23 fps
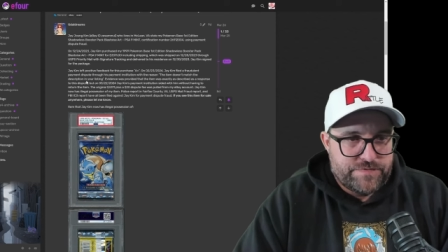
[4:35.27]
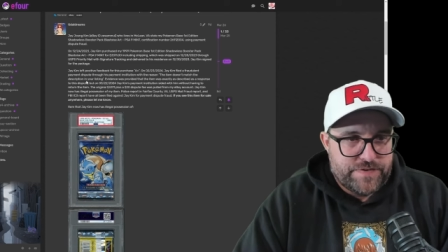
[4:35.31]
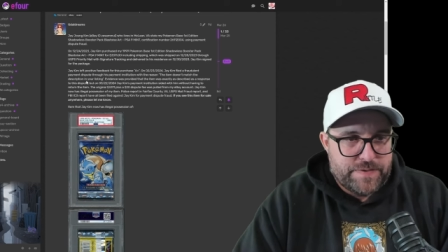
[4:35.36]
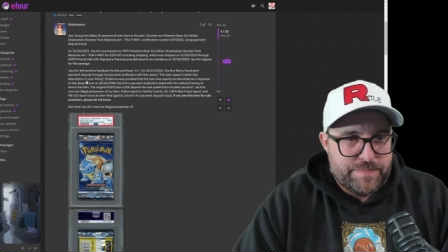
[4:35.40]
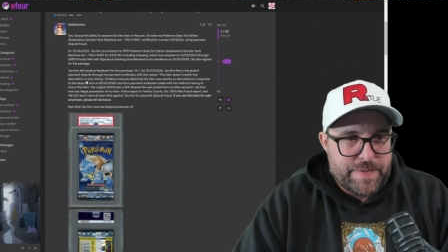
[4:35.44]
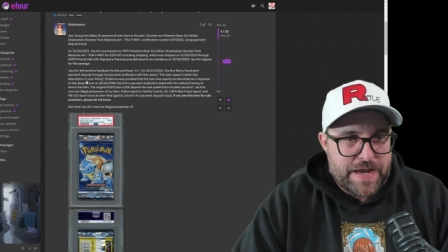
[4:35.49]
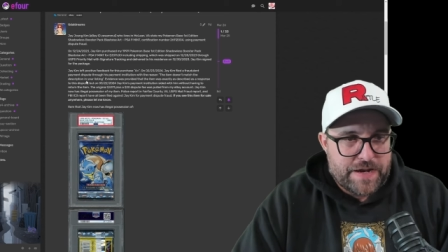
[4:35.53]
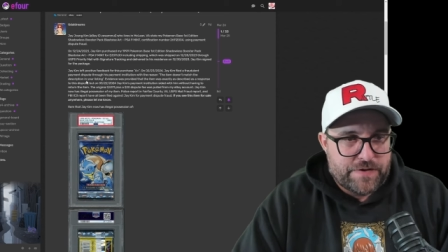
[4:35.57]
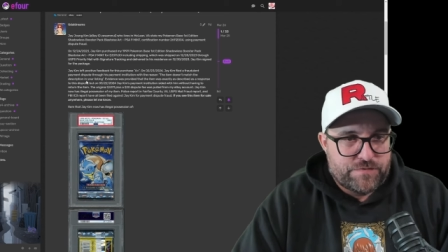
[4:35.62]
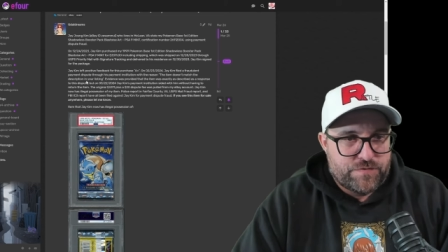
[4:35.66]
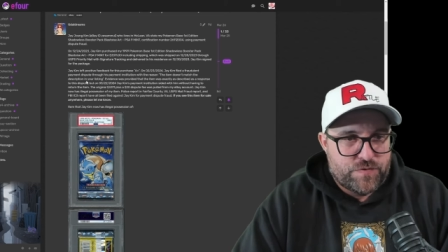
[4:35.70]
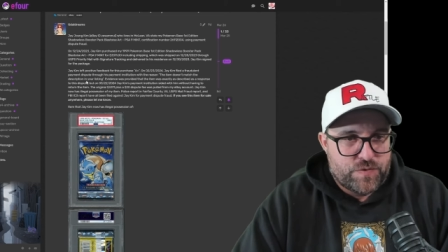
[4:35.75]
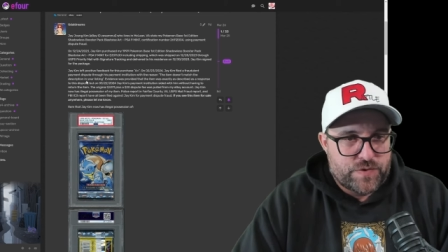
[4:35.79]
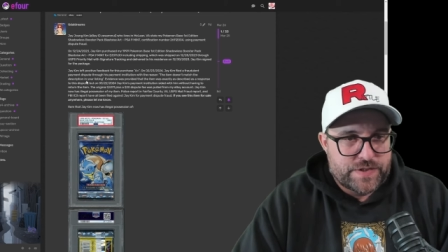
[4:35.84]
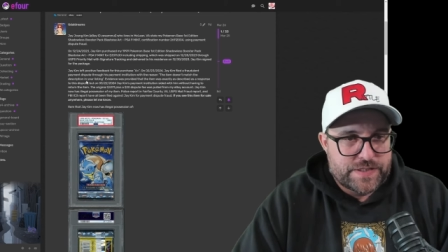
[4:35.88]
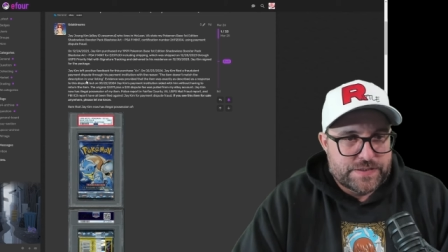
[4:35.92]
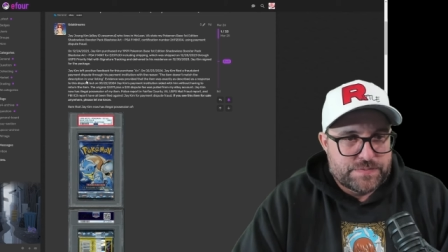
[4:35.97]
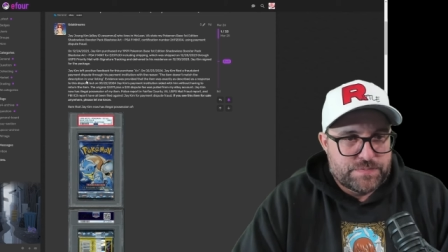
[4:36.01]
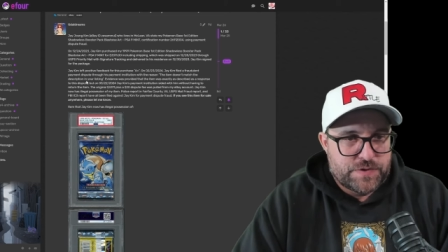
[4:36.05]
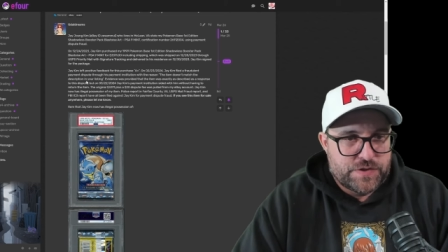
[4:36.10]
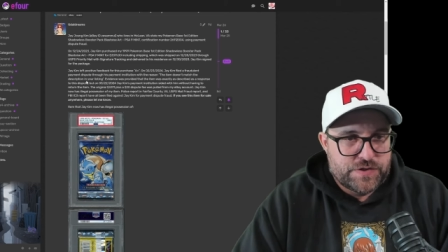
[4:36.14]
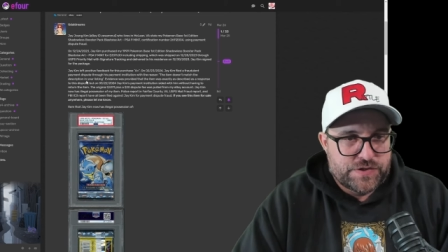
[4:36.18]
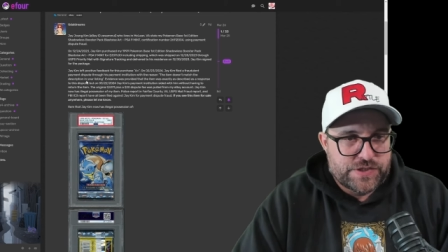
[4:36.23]
feedback for
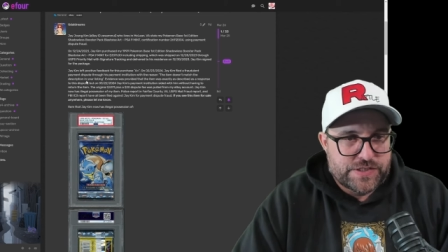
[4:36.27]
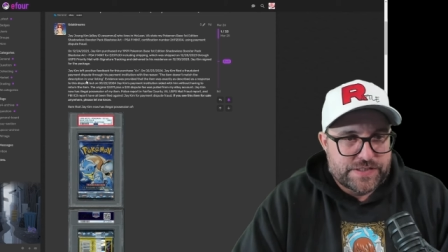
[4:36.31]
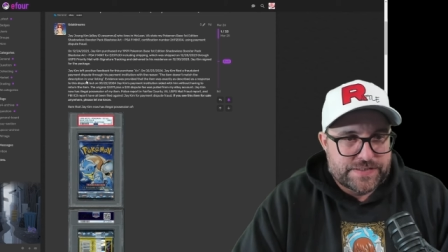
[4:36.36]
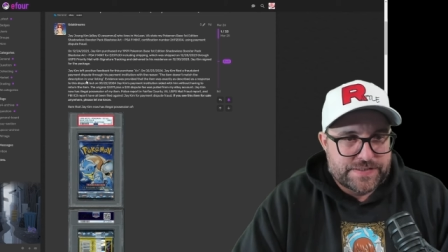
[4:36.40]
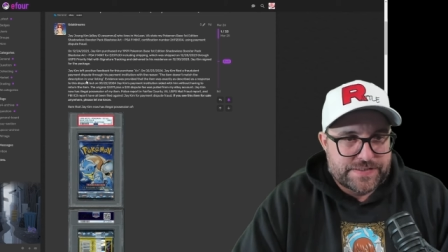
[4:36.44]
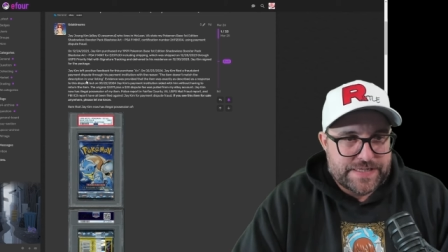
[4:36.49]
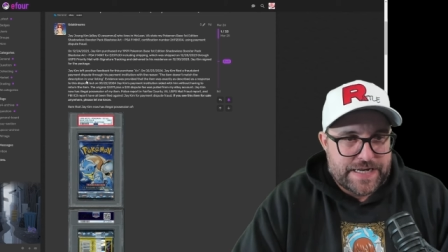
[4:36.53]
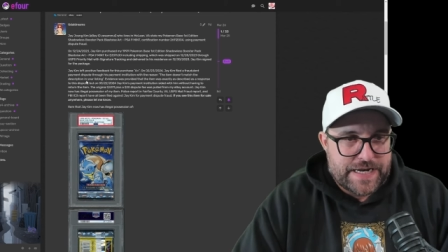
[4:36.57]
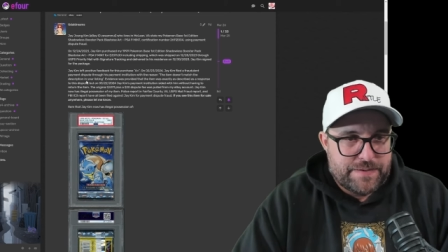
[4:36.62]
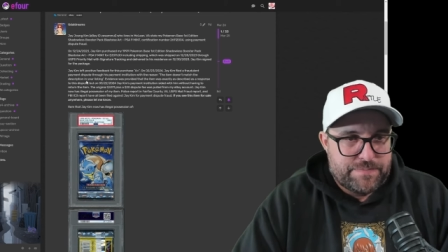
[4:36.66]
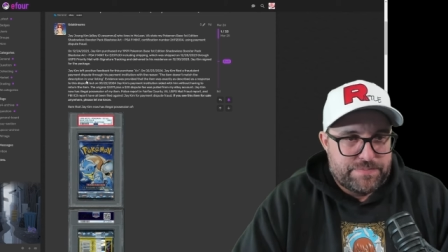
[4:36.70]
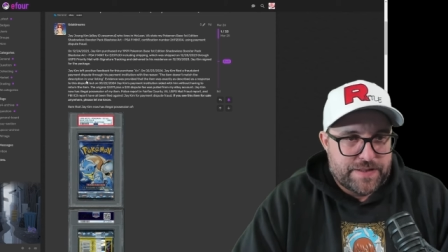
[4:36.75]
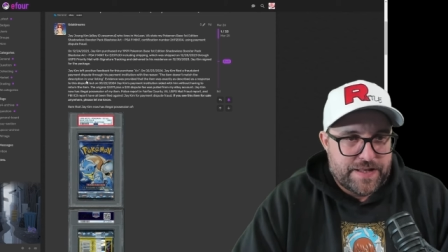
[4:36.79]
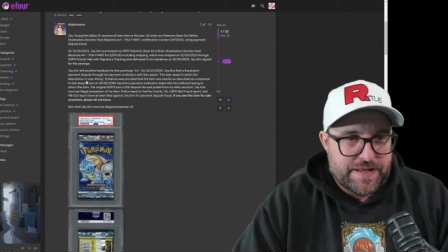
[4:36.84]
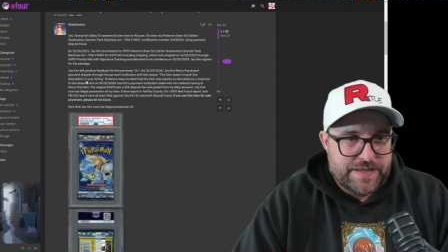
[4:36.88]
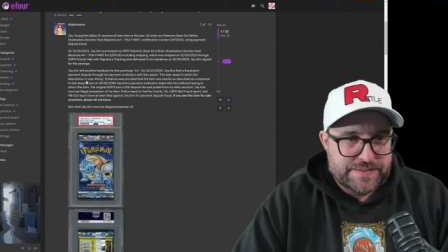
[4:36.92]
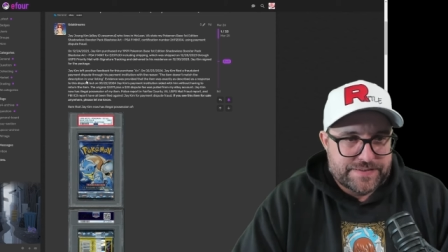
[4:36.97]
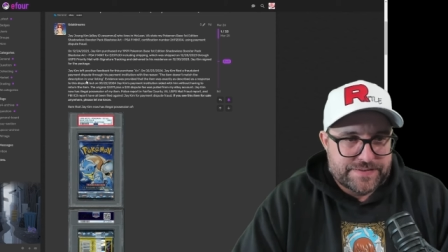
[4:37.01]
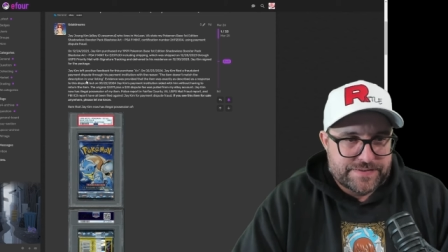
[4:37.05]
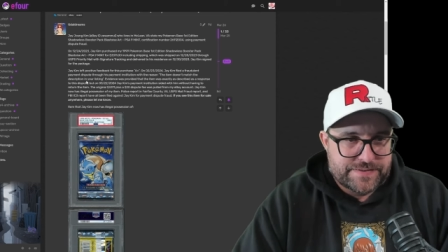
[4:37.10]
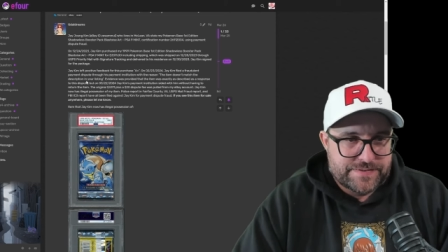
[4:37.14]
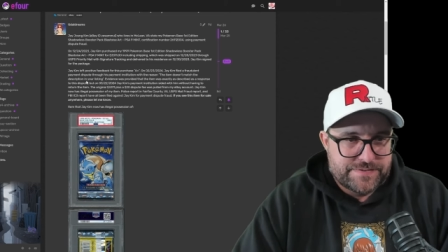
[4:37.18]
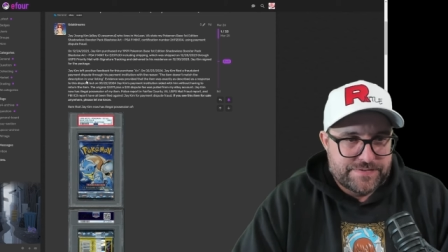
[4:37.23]
this purchase,
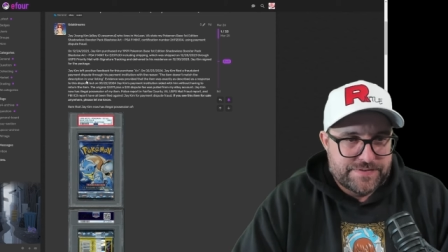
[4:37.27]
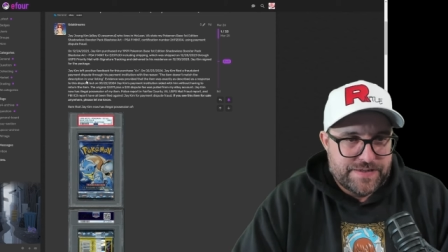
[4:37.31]
A+